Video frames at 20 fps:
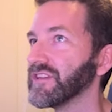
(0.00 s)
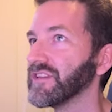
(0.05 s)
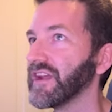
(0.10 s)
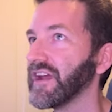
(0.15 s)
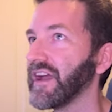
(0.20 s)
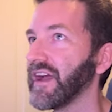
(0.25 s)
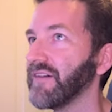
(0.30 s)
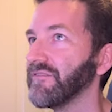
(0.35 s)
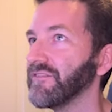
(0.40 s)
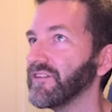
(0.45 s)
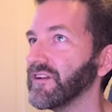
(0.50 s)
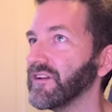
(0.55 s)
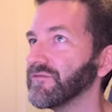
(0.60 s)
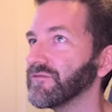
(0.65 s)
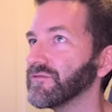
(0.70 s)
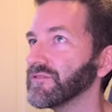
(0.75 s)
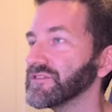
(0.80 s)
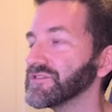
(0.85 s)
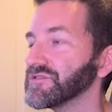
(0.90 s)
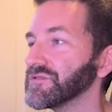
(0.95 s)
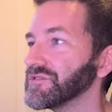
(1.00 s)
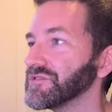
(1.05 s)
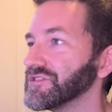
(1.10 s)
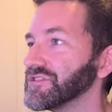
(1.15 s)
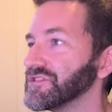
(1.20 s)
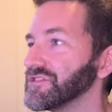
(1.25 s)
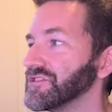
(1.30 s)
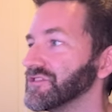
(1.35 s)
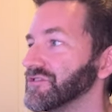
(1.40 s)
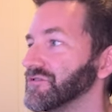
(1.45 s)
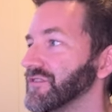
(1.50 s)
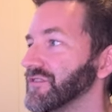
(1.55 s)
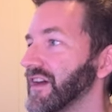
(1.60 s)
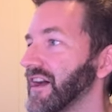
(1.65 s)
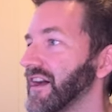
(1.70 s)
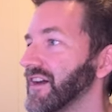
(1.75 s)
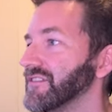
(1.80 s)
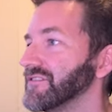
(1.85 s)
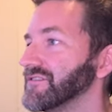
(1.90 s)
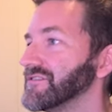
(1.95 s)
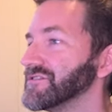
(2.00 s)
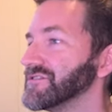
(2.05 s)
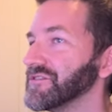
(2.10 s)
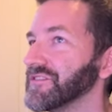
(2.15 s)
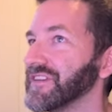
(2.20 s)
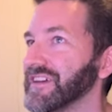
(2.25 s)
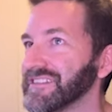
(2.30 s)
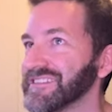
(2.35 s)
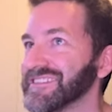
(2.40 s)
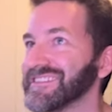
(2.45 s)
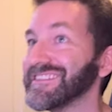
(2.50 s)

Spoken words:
I have enough resources to do that. So that's